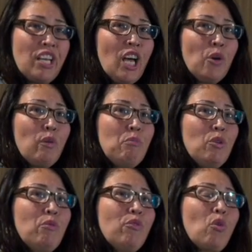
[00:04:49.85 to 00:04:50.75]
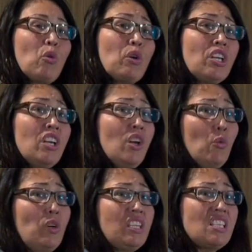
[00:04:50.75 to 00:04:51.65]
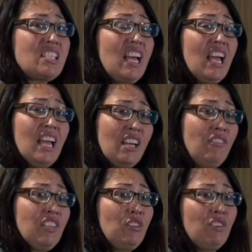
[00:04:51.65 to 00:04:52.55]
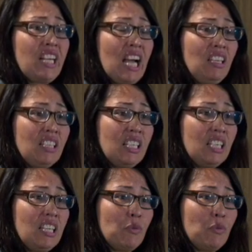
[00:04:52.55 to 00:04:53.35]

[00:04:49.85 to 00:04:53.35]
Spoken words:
How do we move forward with this heavy reality,